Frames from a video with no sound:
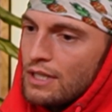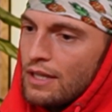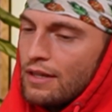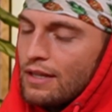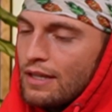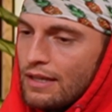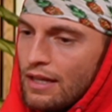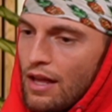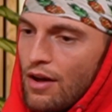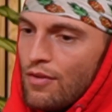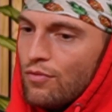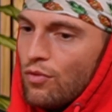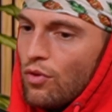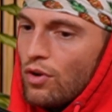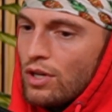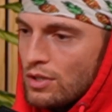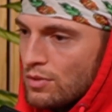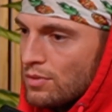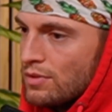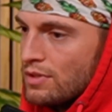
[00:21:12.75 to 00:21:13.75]
I think that
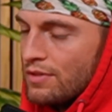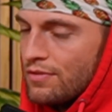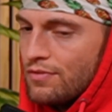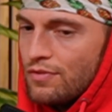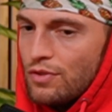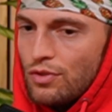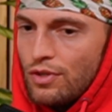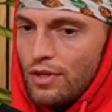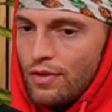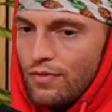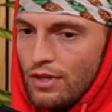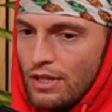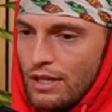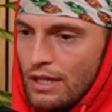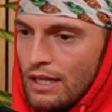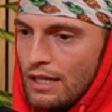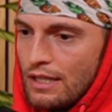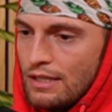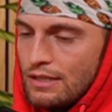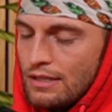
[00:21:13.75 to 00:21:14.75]
voice was a few different
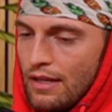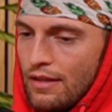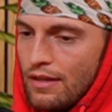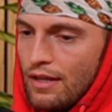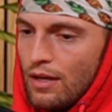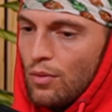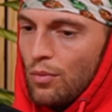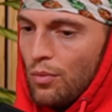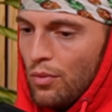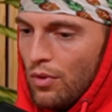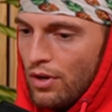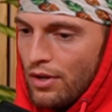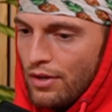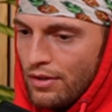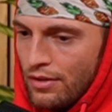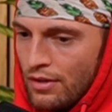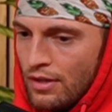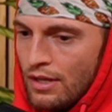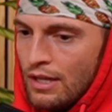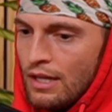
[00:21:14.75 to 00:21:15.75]
things. I think
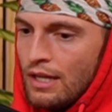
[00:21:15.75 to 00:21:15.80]
one,